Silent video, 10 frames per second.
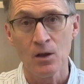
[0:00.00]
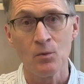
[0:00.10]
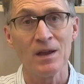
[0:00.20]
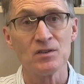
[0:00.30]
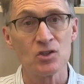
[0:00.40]

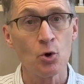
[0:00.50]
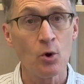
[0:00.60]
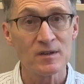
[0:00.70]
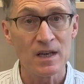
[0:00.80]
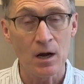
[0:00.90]
We have
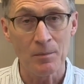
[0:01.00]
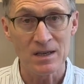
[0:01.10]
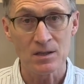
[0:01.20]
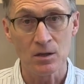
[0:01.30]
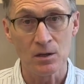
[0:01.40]
stores in our
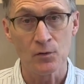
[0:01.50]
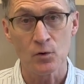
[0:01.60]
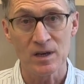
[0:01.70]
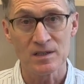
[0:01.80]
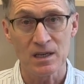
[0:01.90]
muscle of
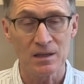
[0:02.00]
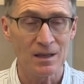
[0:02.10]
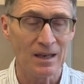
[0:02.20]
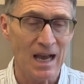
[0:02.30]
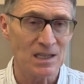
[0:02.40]
creatine
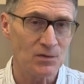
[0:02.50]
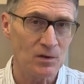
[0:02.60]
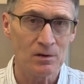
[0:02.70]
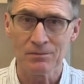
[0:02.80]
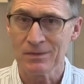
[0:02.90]
that last for